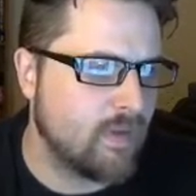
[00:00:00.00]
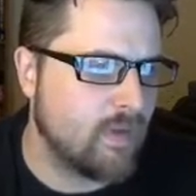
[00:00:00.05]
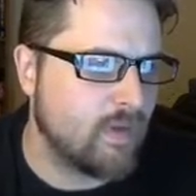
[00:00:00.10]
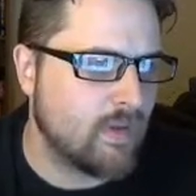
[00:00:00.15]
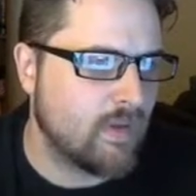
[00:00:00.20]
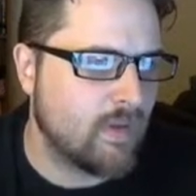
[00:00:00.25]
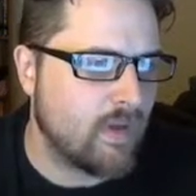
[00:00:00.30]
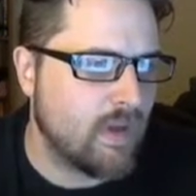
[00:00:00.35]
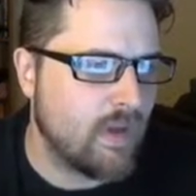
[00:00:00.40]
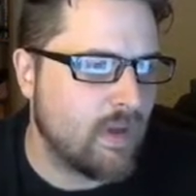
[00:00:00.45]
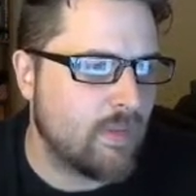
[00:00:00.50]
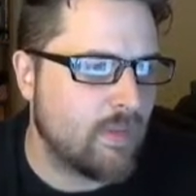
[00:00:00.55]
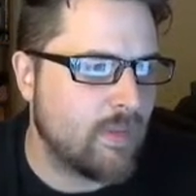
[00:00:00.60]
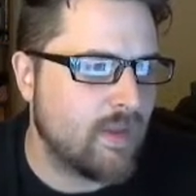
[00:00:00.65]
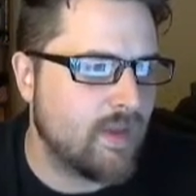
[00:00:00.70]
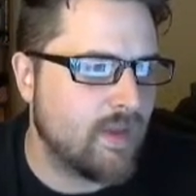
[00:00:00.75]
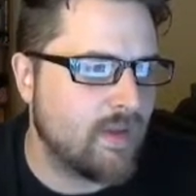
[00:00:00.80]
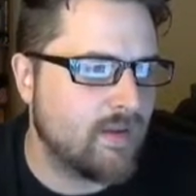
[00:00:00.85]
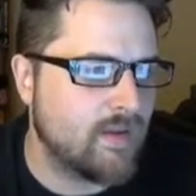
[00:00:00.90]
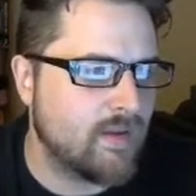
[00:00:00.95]
and then
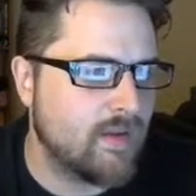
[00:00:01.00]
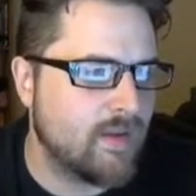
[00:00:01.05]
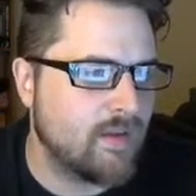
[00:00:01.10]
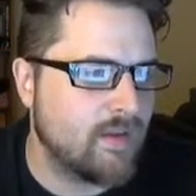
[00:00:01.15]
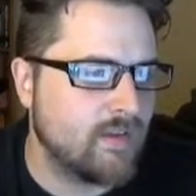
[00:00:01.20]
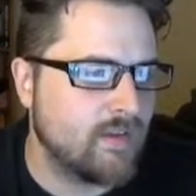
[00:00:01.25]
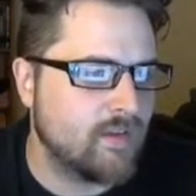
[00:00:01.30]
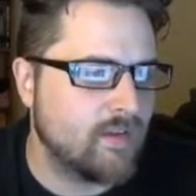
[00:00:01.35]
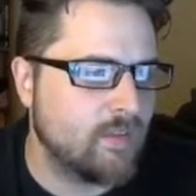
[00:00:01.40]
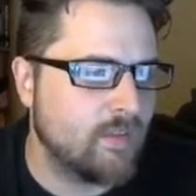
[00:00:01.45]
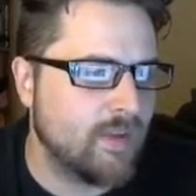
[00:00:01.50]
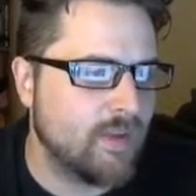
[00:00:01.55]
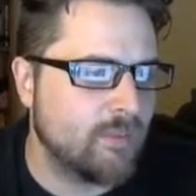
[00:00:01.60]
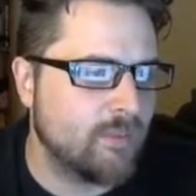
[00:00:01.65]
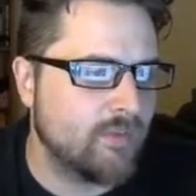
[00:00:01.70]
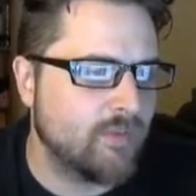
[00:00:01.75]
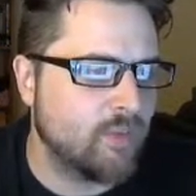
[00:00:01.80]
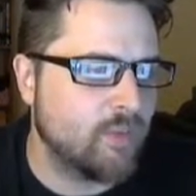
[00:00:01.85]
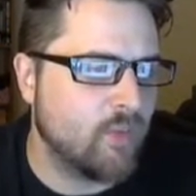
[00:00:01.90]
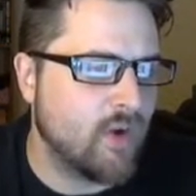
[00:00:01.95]
you'll be able to
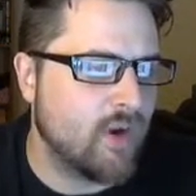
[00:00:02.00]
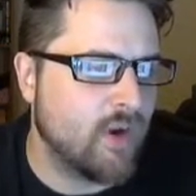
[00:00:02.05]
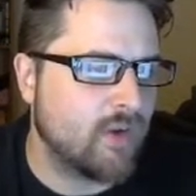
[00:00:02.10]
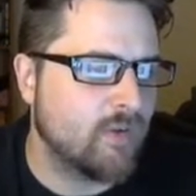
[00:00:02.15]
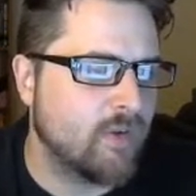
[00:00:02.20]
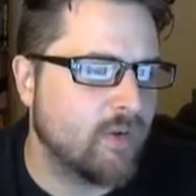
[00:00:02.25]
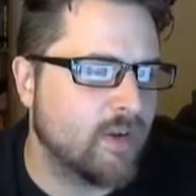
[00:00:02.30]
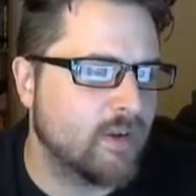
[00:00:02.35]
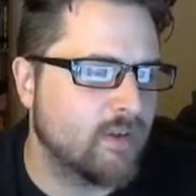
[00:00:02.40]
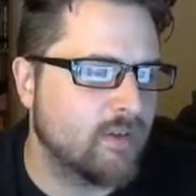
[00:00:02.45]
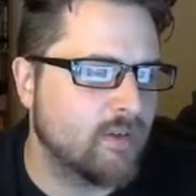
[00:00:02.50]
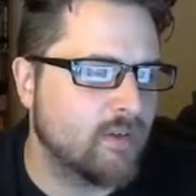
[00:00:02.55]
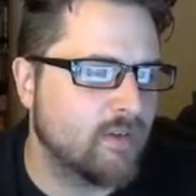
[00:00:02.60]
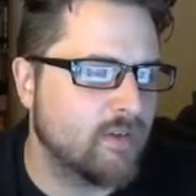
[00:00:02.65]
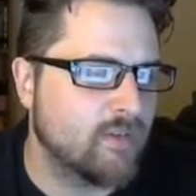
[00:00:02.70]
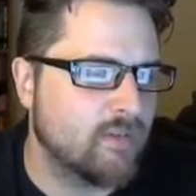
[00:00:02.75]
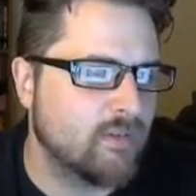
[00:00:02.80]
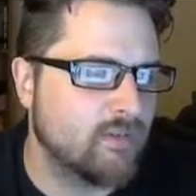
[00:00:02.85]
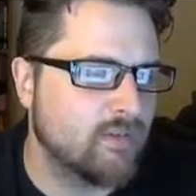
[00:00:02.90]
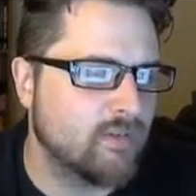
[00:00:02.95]
walk around
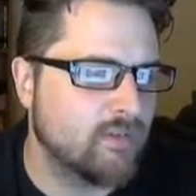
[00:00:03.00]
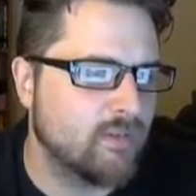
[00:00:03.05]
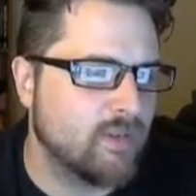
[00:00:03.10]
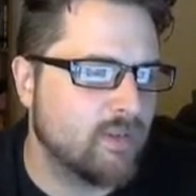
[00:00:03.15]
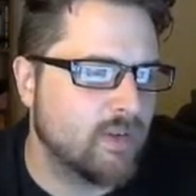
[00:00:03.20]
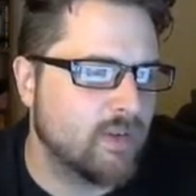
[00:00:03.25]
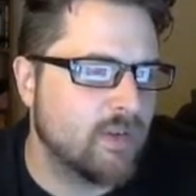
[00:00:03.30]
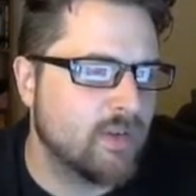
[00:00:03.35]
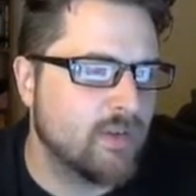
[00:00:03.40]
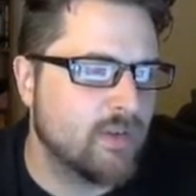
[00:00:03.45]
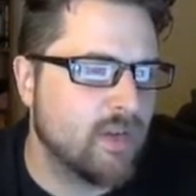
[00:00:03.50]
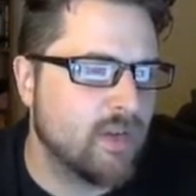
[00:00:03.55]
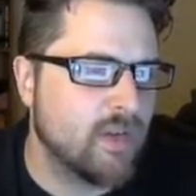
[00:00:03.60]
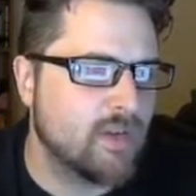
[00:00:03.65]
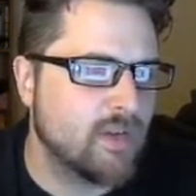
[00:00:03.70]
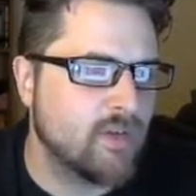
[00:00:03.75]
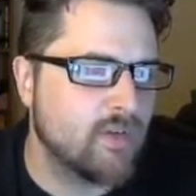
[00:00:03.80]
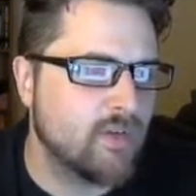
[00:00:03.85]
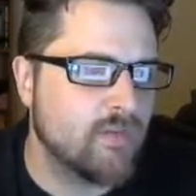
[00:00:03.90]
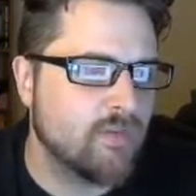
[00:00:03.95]
in your
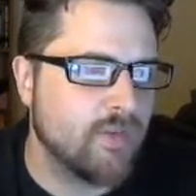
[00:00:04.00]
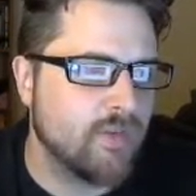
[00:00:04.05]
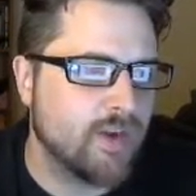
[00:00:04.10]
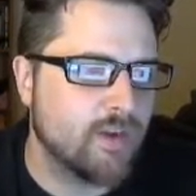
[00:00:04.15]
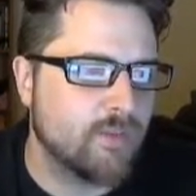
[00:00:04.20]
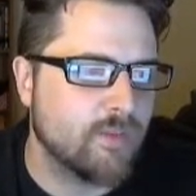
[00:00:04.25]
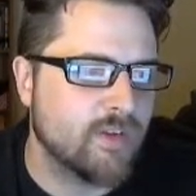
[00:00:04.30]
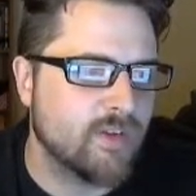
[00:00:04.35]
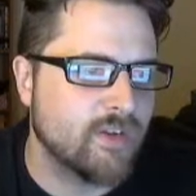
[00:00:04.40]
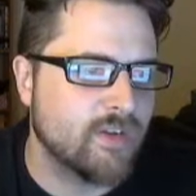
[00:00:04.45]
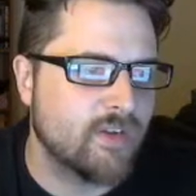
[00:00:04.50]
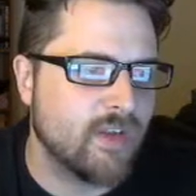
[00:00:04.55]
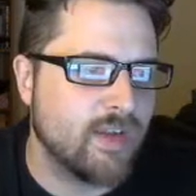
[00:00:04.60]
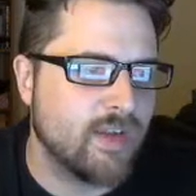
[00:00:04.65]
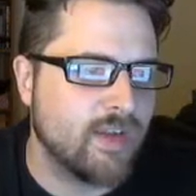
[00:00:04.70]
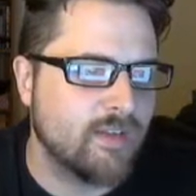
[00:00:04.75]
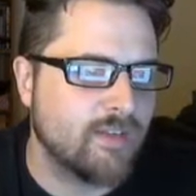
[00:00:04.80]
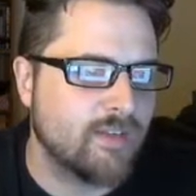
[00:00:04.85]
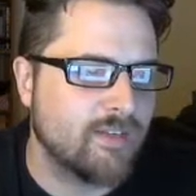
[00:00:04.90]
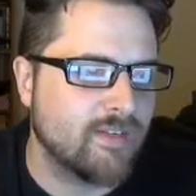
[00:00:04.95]
environment. And
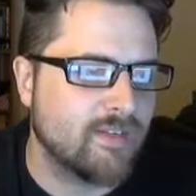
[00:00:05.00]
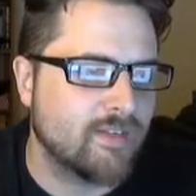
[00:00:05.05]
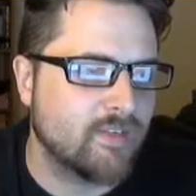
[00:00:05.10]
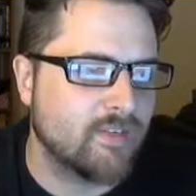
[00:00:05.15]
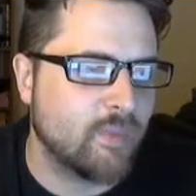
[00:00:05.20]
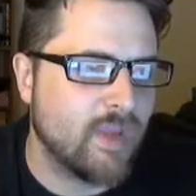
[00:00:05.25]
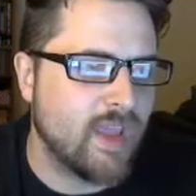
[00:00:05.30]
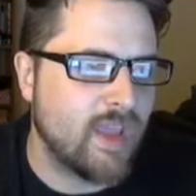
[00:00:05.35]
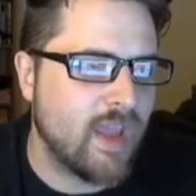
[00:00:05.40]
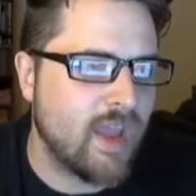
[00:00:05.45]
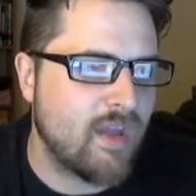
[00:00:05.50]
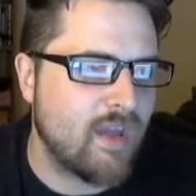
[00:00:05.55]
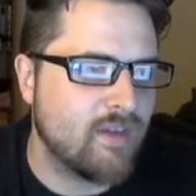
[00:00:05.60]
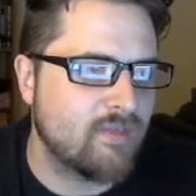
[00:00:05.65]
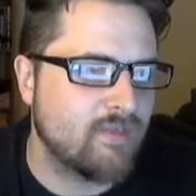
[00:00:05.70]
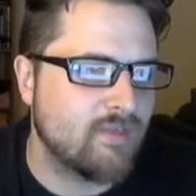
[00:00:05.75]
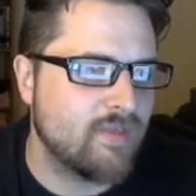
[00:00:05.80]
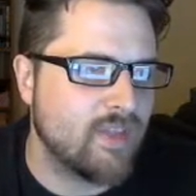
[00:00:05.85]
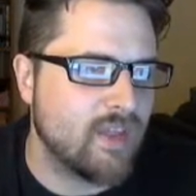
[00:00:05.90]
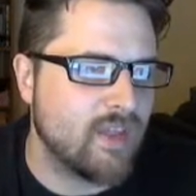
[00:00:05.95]
since we have
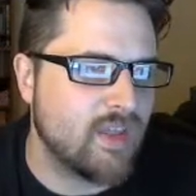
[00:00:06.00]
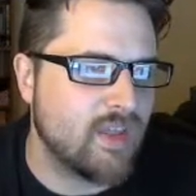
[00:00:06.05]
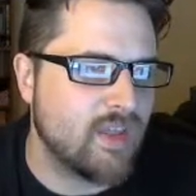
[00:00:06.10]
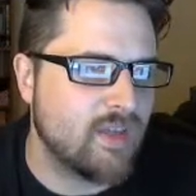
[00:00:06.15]
the